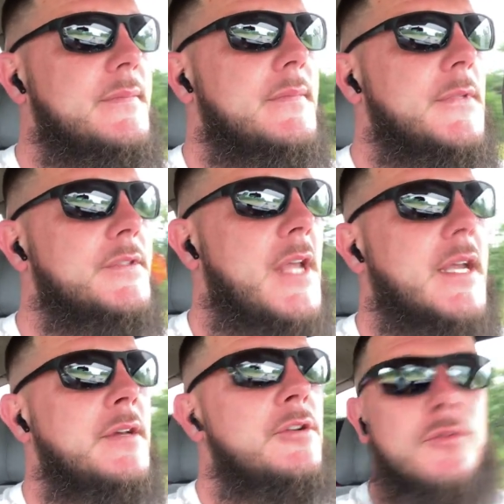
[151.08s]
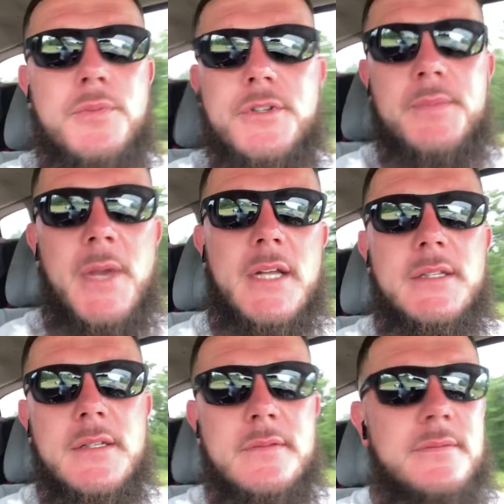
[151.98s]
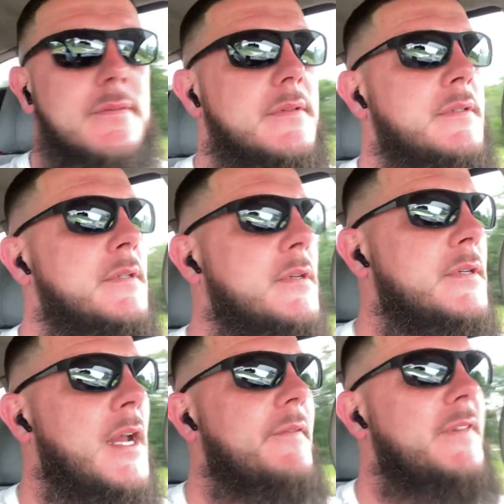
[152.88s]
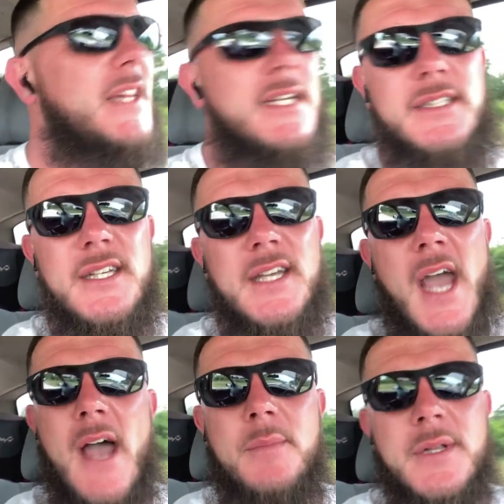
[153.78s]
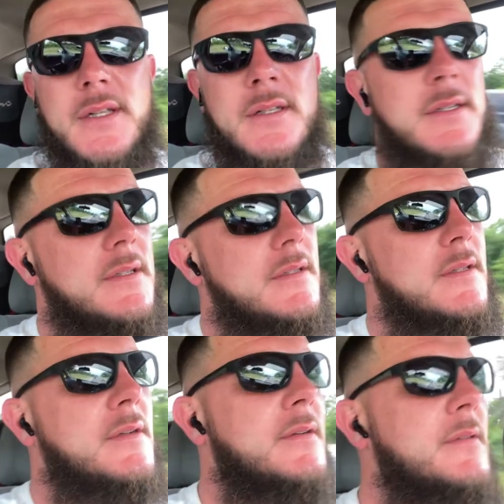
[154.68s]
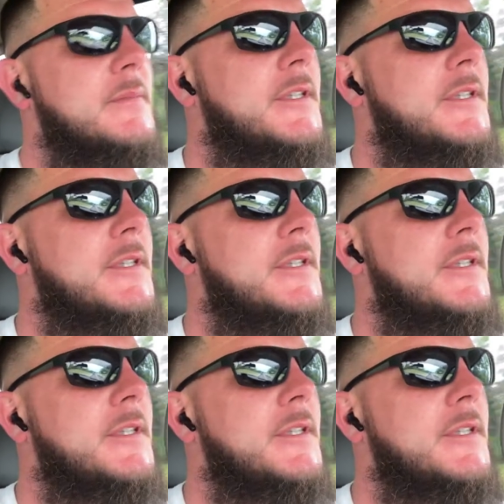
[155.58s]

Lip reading: it was like a new perspective, and I felt like she got me. You know what I'm